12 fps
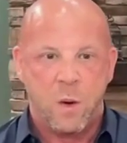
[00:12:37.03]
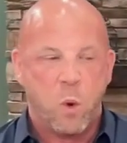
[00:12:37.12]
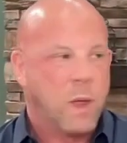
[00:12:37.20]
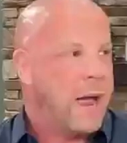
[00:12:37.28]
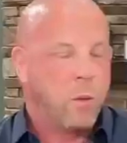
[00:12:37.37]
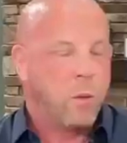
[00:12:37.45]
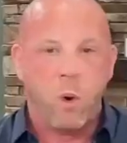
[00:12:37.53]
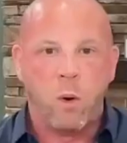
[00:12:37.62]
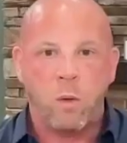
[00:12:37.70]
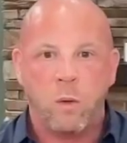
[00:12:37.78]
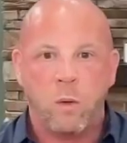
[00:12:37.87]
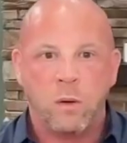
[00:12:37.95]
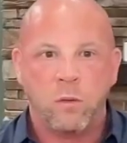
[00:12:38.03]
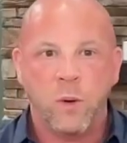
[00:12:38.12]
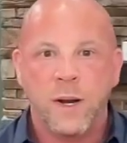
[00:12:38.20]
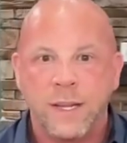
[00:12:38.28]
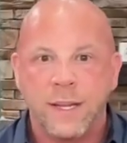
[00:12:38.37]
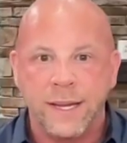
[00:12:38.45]
We're like, well,
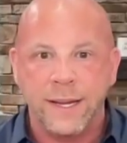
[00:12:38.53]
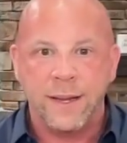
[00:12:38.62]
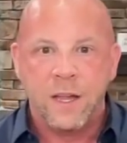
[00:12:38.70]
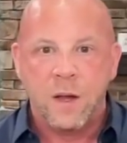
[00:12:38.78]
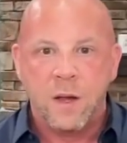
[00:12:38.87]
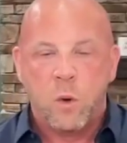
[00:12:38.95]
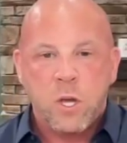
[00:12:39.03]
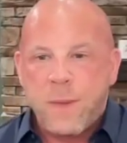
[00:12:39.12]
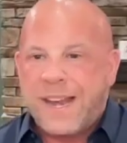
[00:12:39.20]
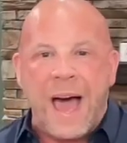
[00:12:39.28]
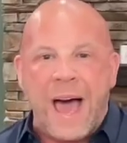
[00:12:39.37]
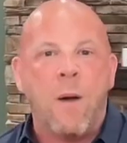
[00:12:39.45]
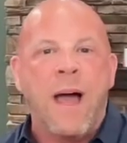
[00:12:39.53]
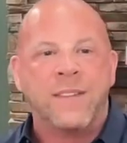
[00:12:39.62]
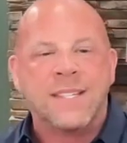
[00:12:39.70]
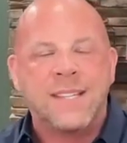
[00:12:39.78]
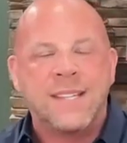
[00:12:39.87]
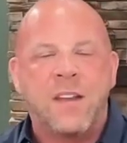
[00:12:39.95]
really? You mean I don't have
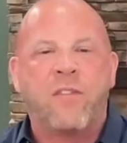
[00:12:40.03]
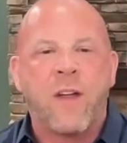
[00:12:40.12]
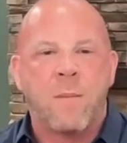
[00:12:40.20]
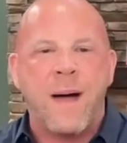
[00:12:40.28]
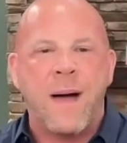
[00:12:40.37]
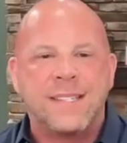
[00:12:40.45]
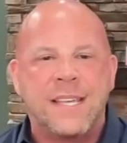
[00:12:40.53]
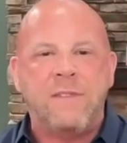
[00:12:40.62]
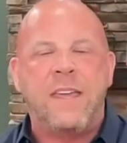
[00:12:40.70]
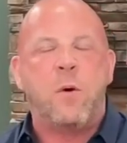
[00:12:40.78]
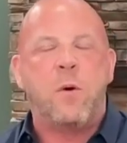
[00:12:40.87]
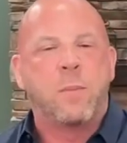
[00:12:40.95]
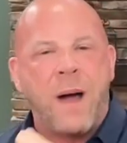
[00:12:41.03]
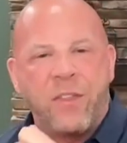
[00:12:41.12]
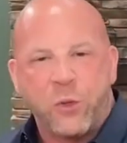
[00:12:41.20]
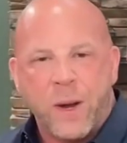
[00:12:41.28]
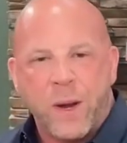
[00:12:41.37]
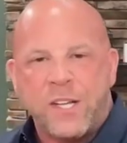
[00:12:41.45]
to sit in front of my TV with my
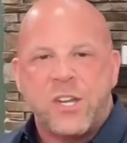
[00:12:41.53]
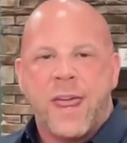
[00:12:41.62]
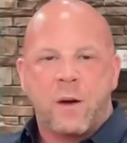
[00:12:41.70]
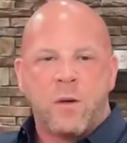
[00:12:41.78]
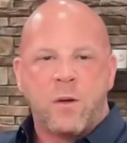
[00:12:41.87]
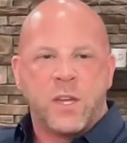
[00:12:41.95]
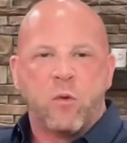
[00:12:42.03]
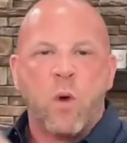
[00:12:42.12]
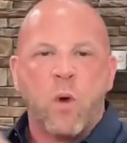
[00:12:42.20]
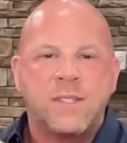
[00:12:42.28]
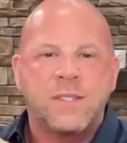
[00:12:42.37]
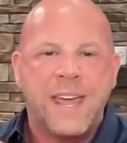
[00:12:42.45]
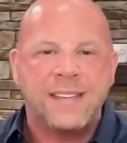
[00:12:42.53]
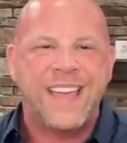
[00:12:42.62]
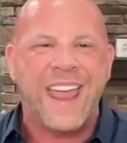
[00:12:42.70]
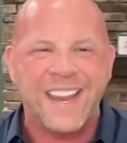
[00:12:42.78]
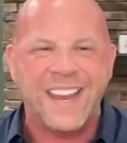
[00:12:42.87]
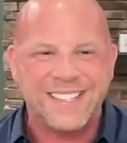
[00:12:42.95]
3 channels and rotate
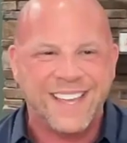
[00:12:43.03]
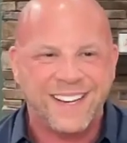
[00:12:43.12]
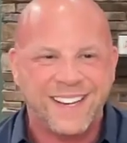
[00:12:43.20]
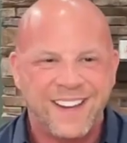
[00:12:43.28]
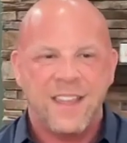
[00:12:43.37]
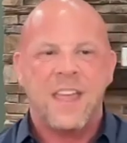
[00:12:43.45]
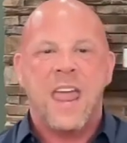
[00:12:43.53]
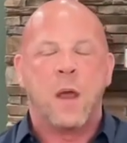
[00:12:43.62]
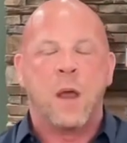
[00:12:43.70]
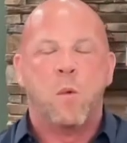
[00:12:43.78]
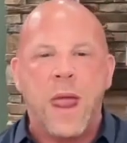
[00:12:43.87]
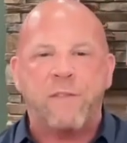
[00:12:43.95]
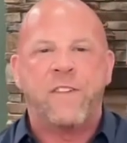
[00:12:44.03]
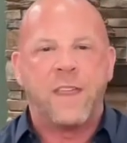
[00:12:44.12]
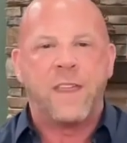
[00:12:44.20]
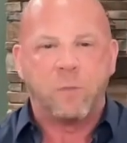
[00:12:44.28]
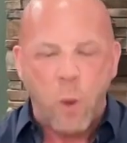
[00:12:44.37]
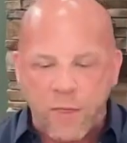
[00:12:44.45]
the antenna and wait for
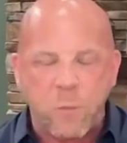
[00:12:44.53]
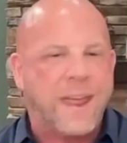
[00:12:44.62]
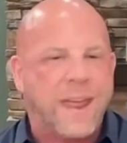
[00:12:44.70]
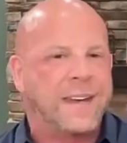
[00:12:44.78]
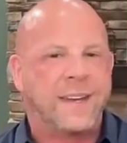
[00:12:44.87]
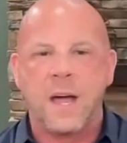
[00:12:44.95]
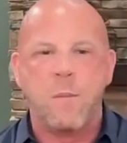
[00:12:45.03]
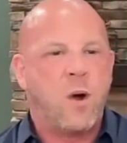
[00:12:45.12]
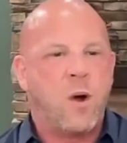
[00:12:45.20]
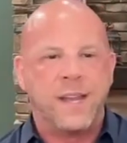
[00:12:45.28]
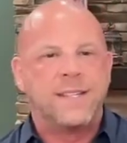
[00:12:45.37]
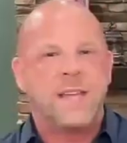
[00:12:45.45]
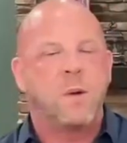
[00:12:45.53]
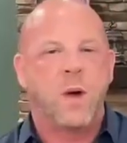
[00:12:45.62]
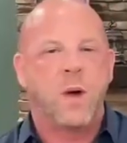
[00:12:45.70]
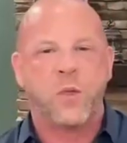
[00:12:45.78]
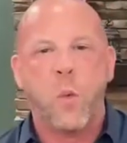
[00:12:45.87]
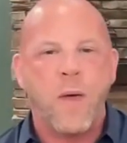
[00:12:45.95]
the weatherman to come on and tell me
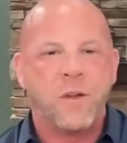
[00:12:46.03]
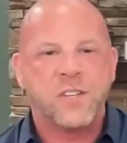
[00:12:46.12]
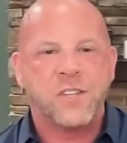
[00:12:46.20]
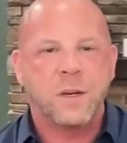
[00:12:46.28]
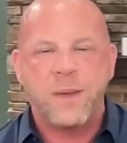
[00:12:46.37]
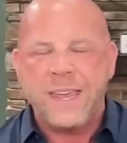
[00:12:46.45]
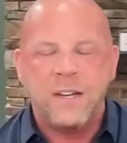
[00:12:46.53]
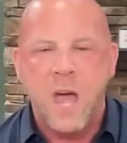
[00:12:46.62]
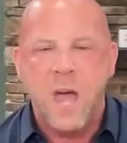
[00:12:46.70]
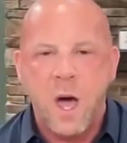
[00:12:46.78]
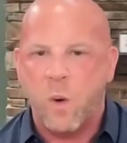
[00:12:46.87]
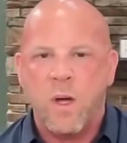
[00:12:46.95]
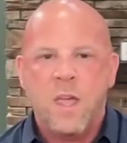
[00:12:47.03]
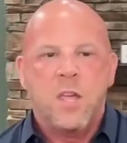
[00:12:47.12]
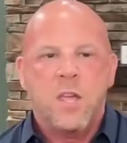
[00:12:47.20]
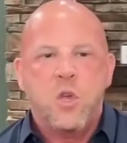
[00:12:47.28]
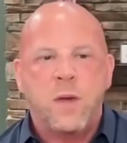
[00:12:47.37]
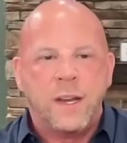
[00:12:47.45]
what the weather's going to be? No,
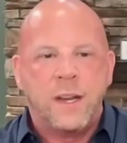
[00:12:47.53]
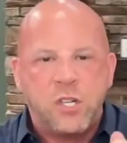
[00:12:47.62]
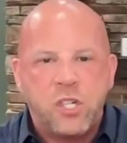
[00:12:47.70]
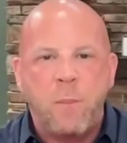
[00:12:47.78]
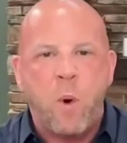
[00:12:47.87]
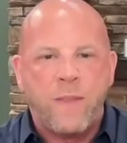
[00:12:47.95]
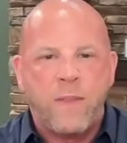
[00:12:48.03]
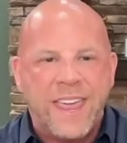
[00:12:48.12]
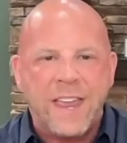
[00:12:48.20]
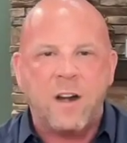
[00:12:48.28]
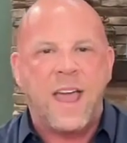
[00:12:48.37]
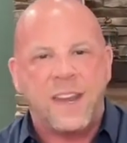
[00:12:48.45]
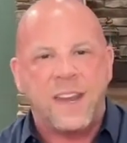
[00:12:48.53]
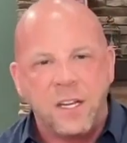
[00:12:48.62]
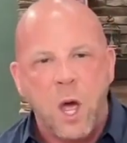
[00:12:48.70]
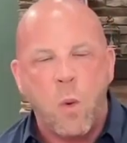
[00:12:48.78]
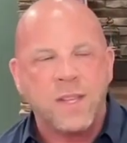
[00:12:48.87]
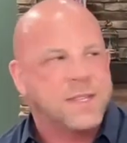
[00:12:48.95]
you can jump on the internet and
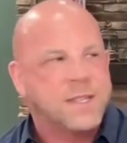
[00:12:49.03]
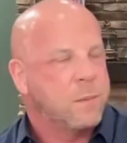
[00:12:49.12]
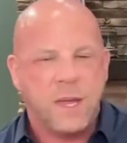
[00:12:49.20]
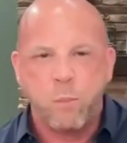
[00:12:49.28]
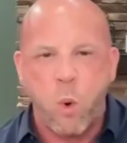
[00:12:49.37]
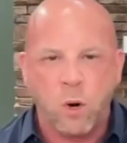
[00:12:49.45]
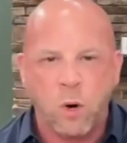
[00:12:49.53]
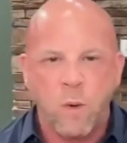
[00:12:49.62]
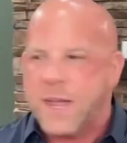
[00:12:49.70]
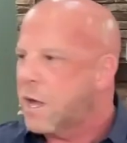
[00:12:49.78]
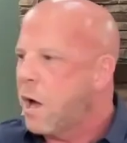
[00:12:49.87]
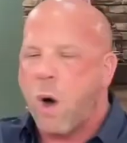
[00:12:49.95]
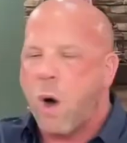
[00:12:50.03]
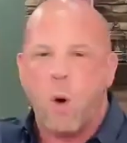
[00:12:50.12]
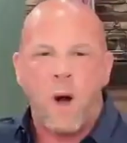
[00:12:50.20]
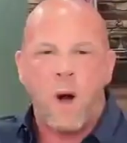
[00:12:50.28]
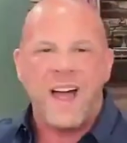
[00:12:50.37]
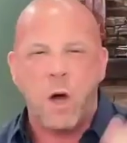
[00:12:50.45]
know what it's going to be in Puerto Rico,
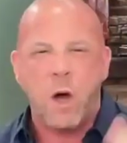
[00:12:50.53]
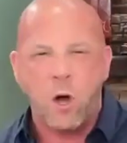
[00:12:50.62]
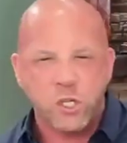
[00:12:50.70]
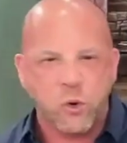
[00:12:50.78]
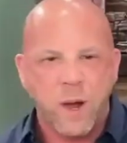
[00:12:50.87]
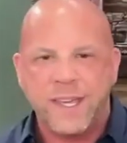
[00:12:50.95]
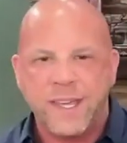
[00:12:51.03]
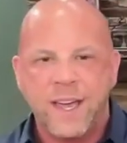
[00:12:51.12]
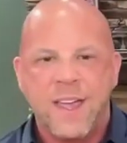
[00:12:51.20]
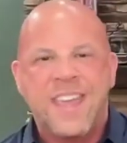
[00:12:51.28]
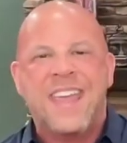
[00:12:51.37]
Hawaii, Australia,